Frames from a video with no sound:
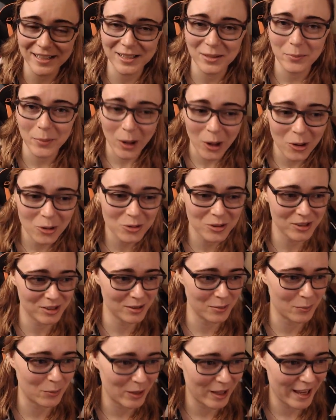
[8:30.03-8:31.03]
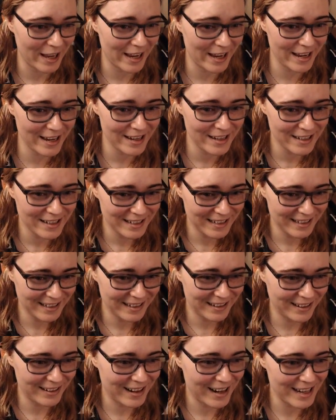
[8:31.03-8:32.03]
it's supposed to play
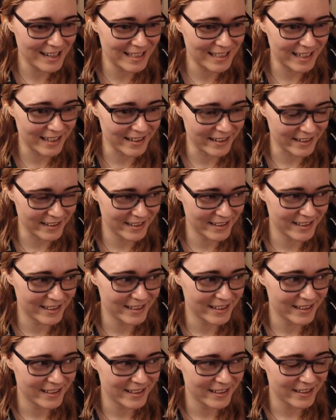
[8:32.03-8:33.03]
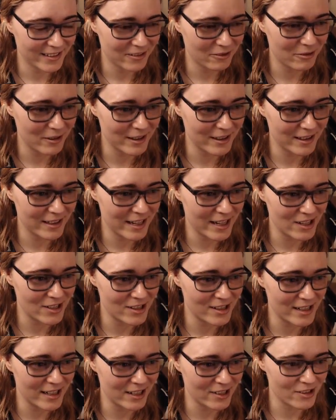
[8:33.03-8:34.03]
on high settings with
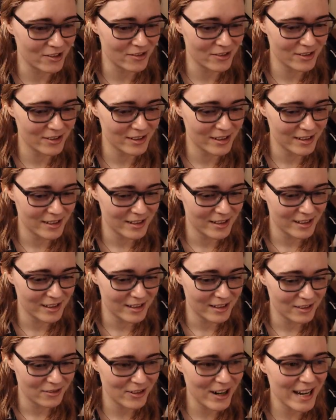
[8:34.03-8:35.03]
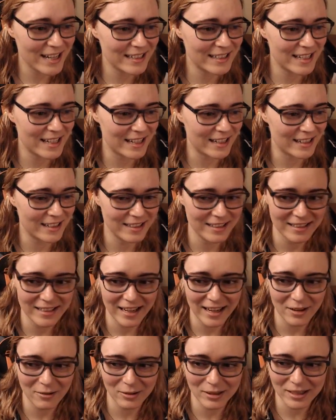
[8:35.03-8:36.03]
HD textures. Radzig!
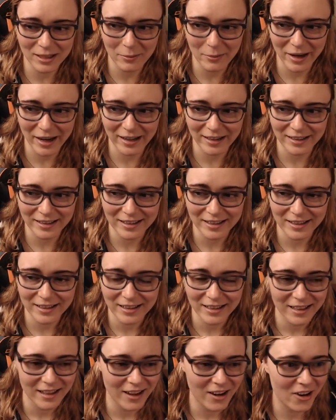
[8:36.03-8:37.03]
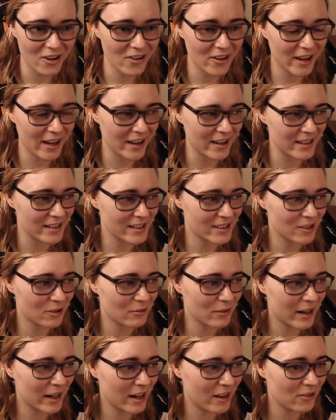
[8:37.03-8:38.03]
Hey, what's up, man? Okay, so
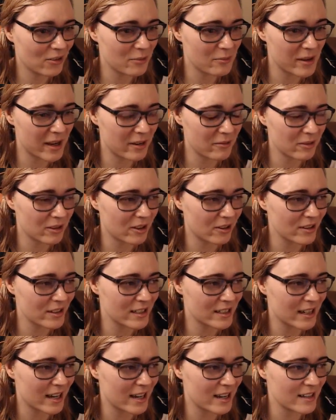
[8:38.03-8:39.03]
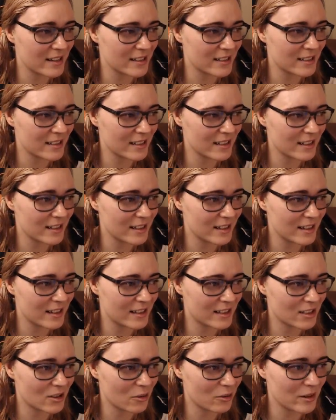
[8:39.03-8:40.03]
right off the bat with all these guys,
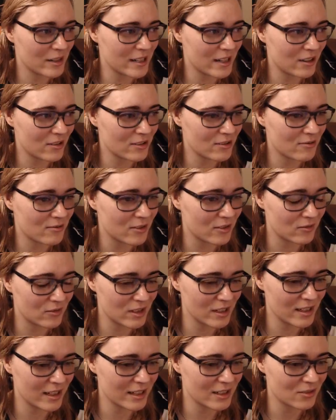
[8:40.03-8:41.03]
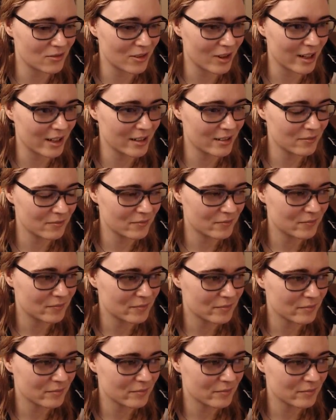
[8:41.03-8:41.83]
it's going down to 50, that's fine.